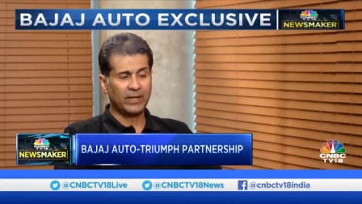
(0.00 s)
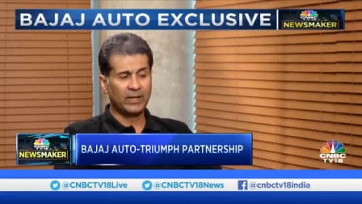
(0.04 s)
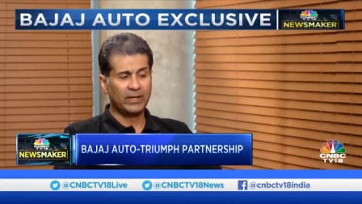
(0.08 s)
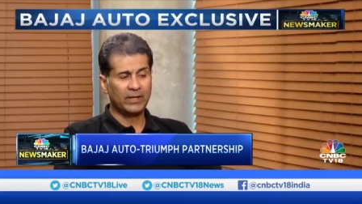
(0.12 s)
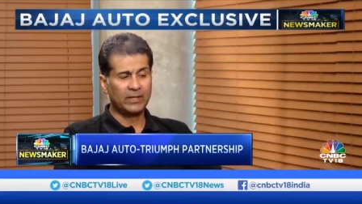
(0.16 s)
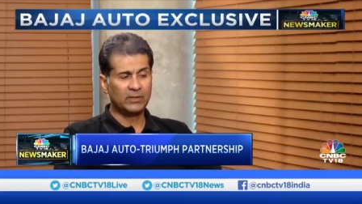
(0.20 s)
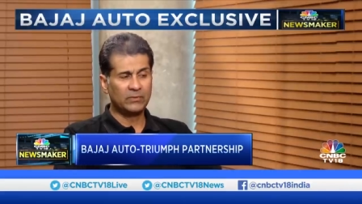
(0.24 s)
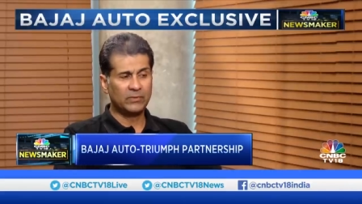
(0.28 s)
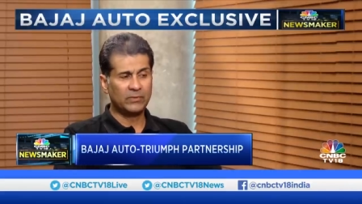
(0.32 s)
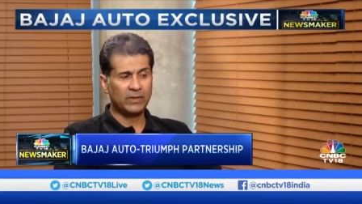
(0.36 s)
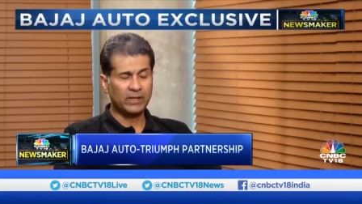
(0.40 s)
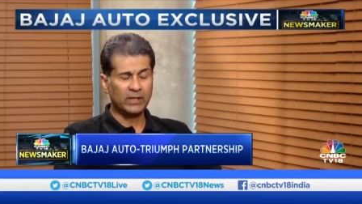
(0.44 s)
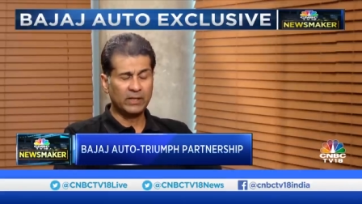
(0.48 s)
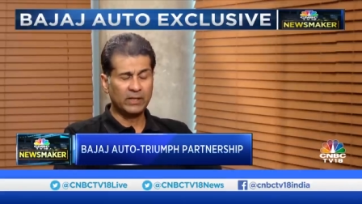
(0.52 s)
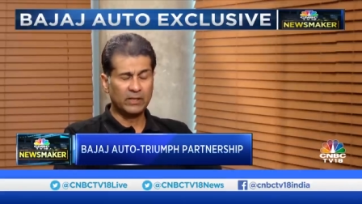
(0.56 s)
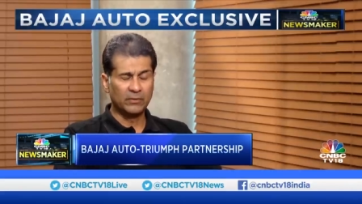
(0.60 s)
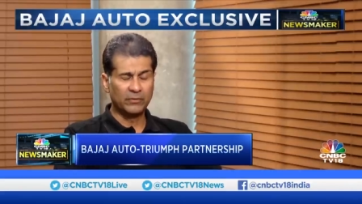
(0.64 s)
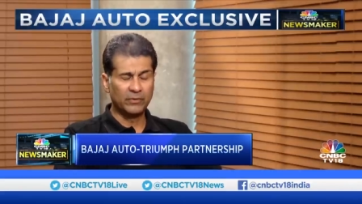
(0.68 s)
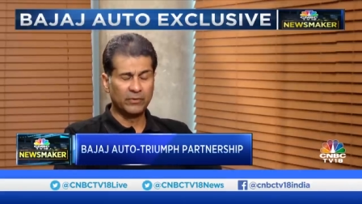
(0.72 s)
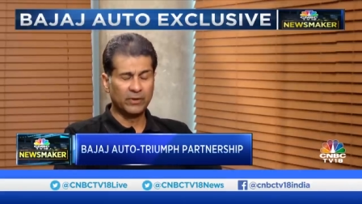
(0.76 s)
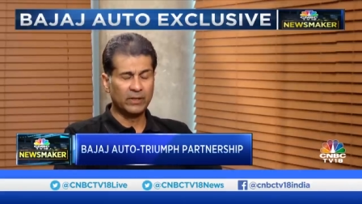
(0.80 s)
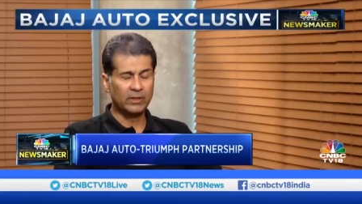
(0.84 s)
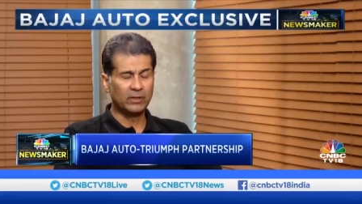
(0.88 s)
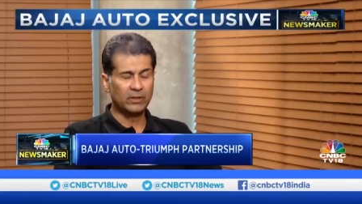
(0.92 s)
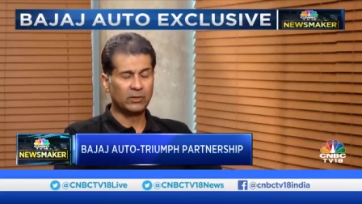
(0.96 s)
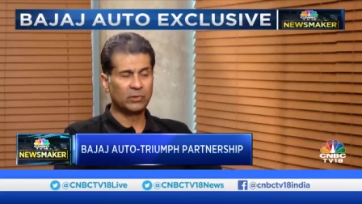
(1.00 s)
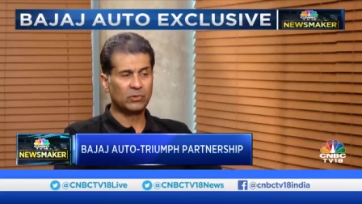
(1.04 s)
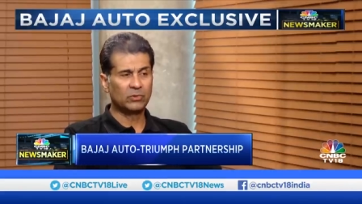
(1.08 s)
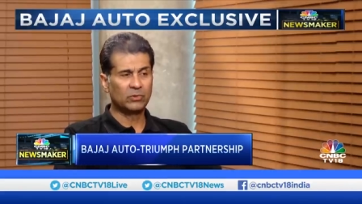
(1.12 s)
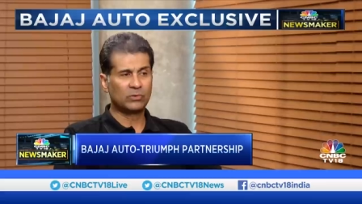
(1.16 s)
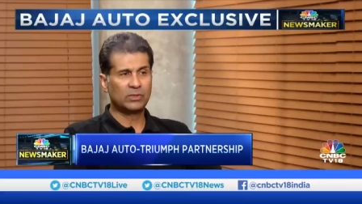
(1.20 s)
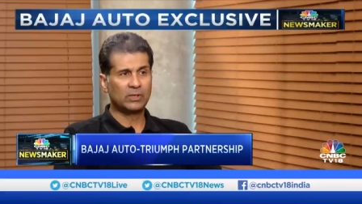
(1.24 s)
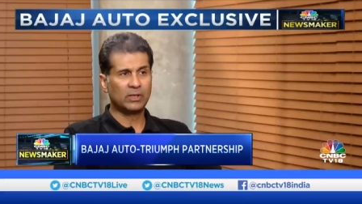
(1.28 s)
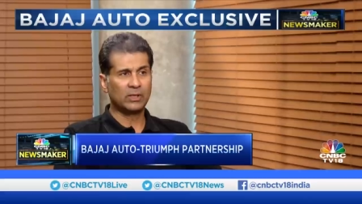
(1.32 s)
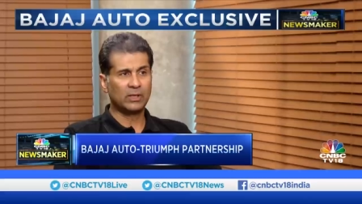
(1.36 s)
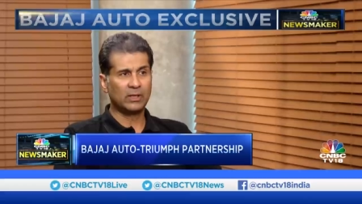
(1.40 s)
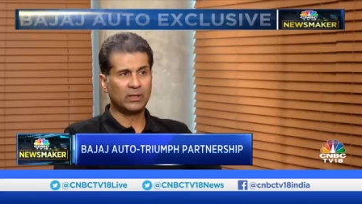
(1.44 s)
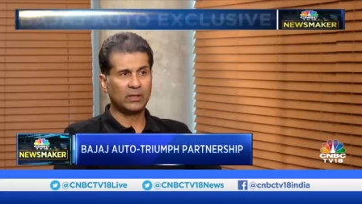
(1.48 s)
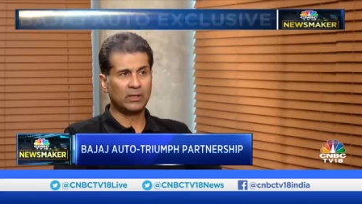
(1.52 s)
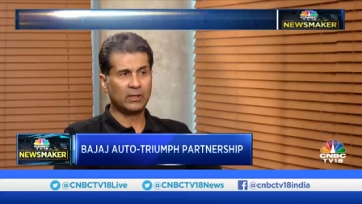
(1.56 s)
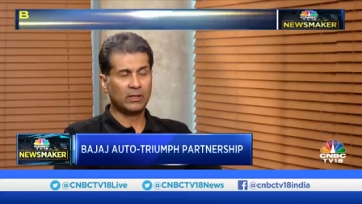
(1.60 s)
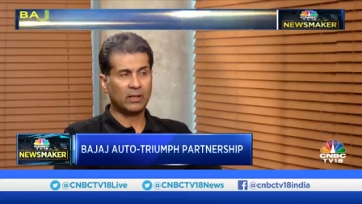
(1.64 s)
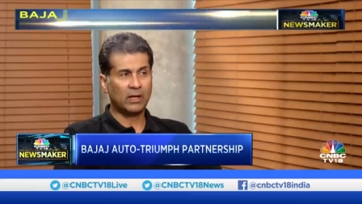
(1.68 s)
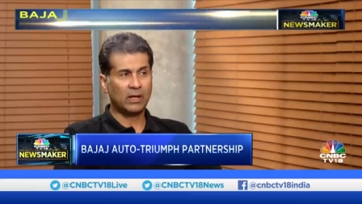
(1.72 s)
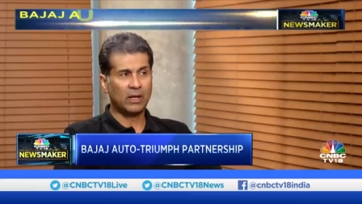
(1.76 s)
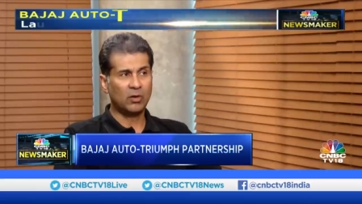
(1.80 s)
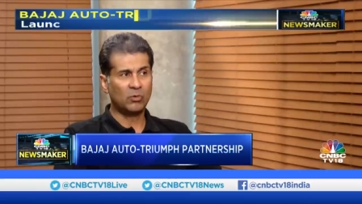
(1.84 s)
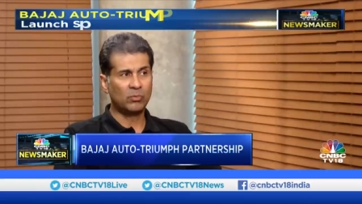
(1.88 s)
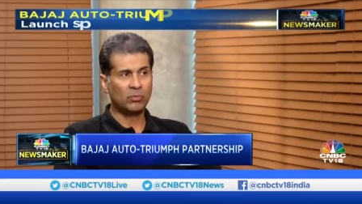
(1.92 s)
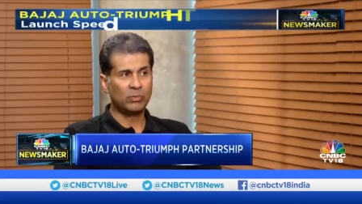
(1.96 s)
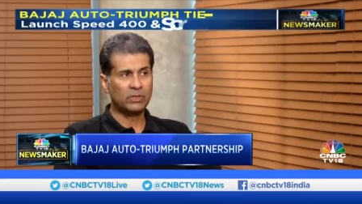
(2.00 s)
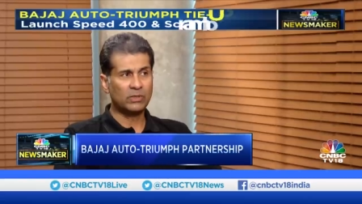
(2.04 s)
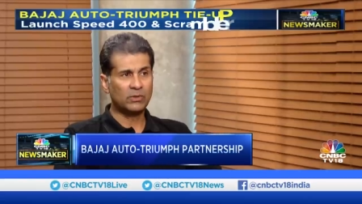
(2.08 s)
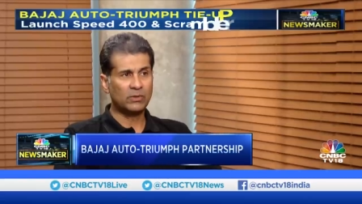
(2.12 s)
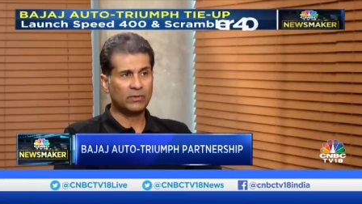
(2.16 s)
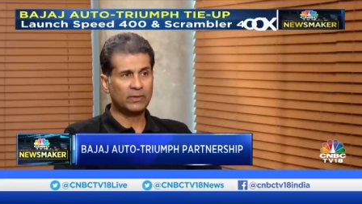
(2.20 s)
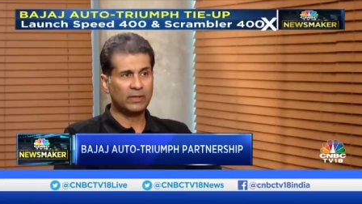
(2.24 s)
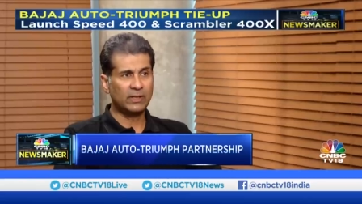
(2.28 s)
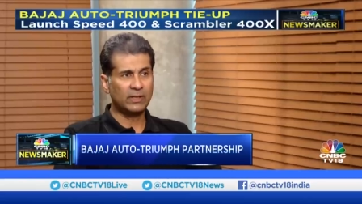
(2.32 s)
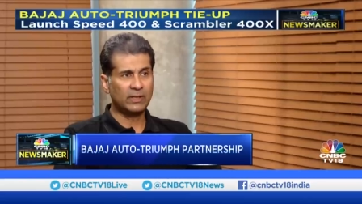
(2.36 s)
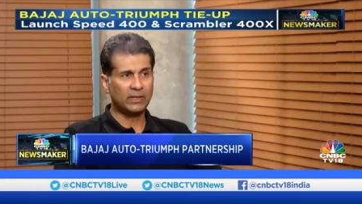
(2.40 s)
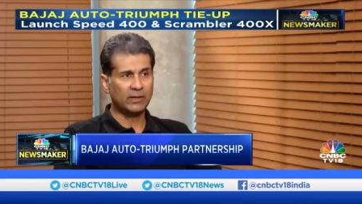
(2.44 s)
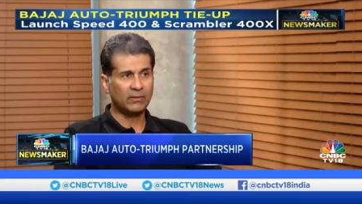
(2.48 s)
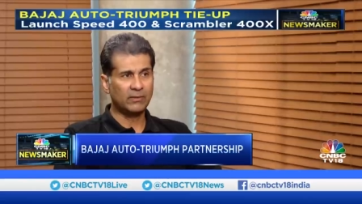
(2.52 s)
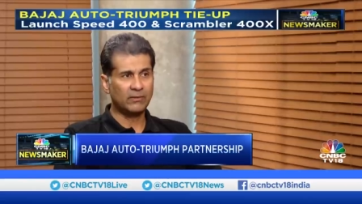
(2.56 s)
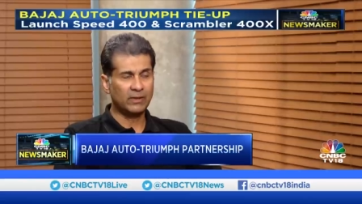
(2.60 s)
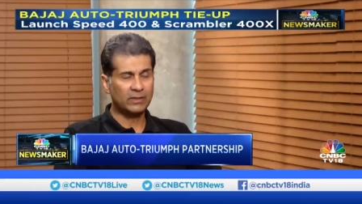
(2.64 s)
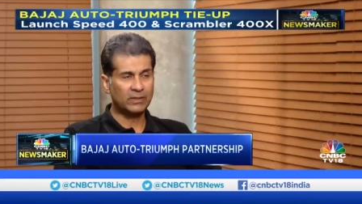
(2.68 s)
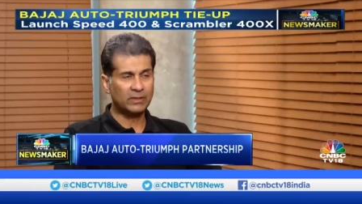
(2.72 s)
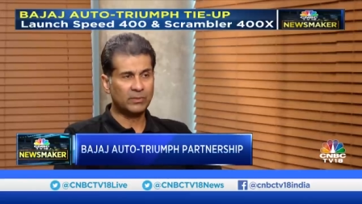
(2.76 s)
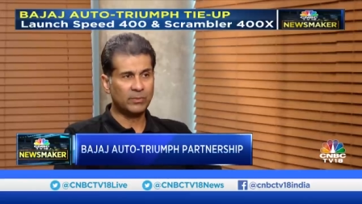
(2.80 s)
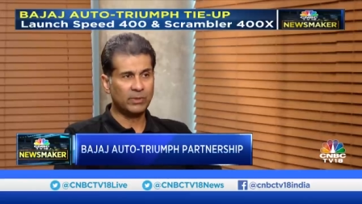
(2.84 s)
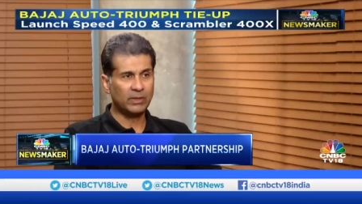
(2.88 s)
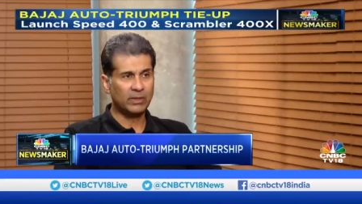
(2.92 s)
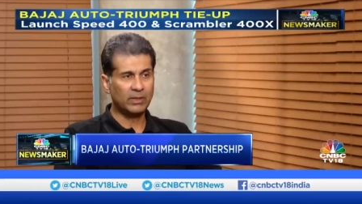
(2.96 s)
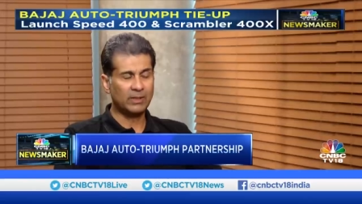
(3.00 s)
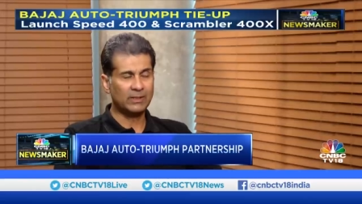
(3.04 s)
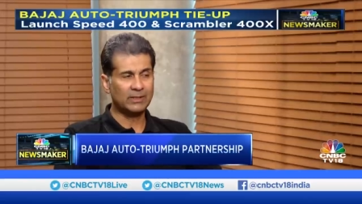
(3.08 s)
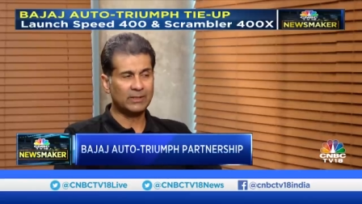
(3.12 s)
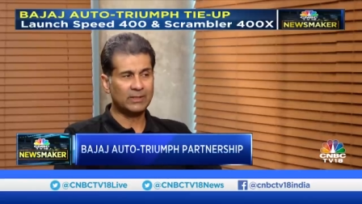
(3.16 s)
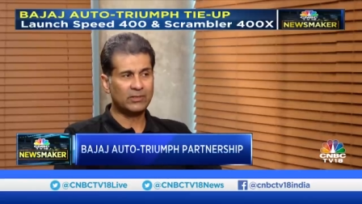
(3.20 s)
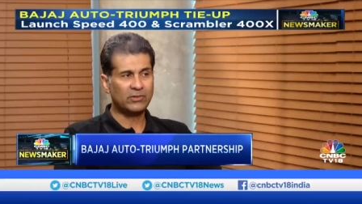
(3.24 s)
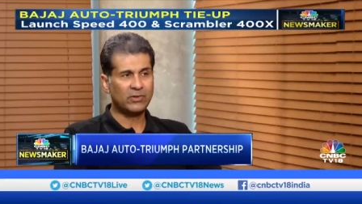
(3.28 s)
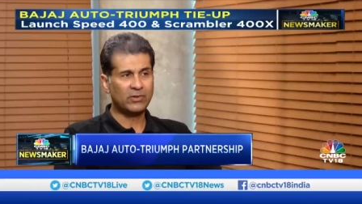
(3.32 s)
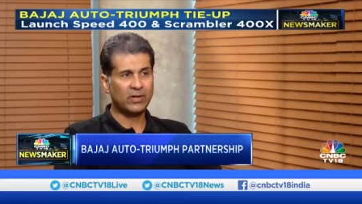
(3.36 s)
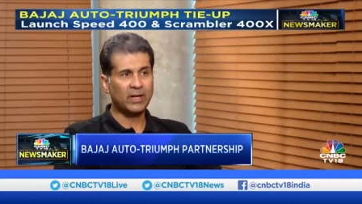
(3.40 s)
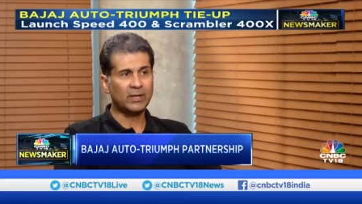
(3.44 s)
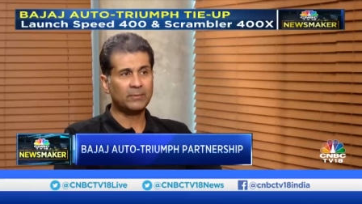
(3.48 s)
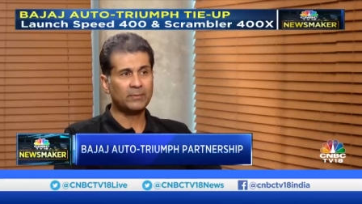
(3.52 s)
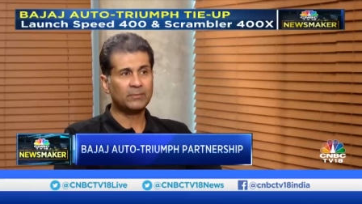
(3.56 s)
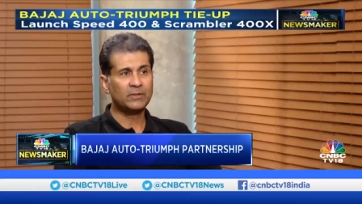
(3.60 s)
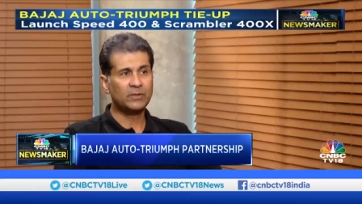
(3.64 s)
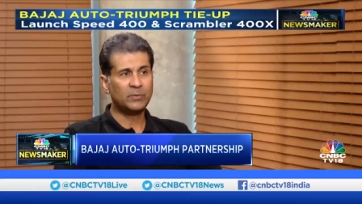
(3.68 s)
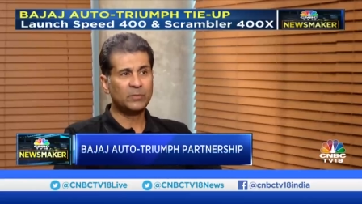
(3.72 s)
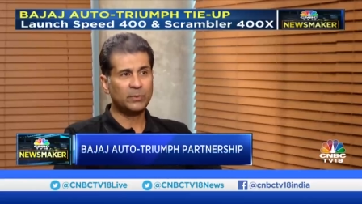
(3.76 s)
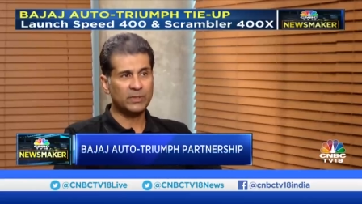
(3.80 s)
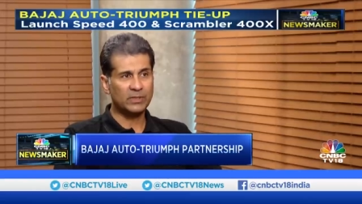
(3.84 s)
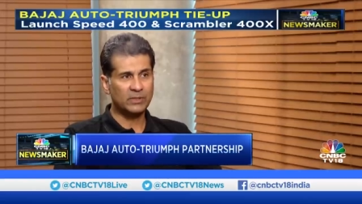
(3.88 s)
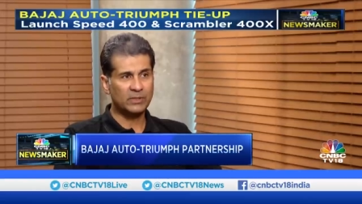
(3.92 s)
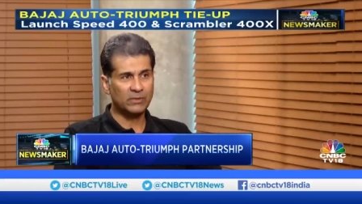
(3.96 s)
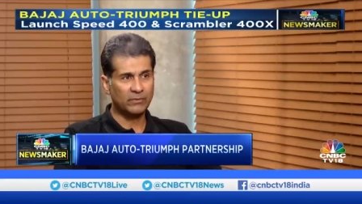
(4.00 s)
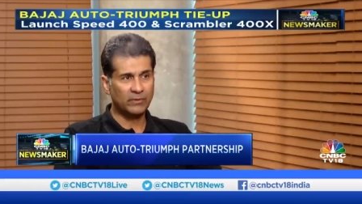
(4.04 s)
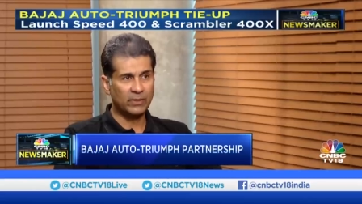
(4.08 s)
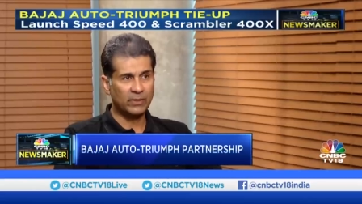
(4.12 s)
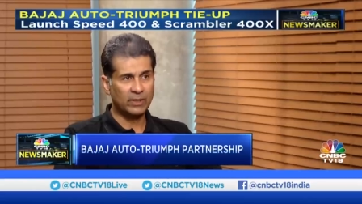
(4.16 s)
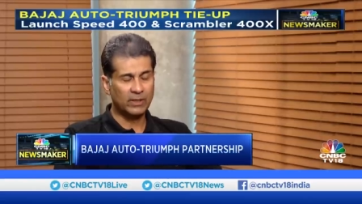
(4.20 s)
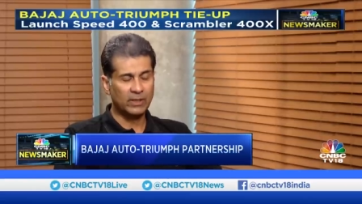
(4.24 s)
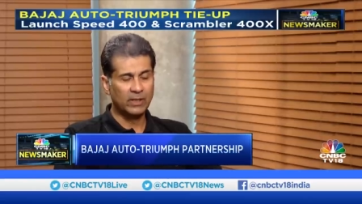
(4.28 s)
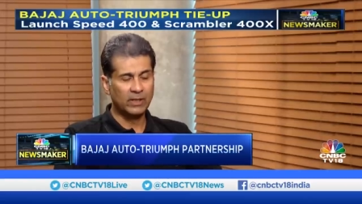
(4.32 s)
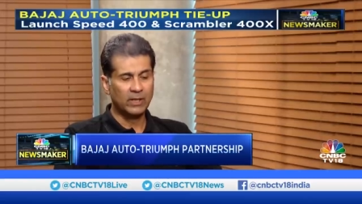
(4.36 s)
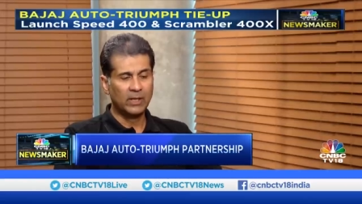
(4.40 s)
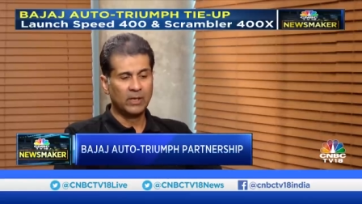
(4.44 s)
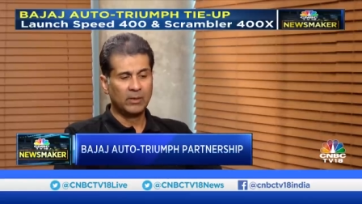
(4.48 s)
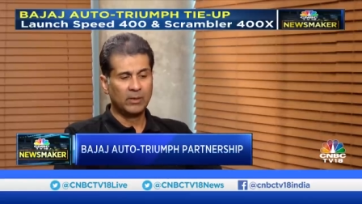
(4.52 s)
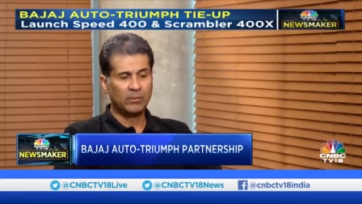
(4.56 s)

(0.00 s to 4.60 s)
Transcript: it is very difficult to say how much of that investment is Triumph specific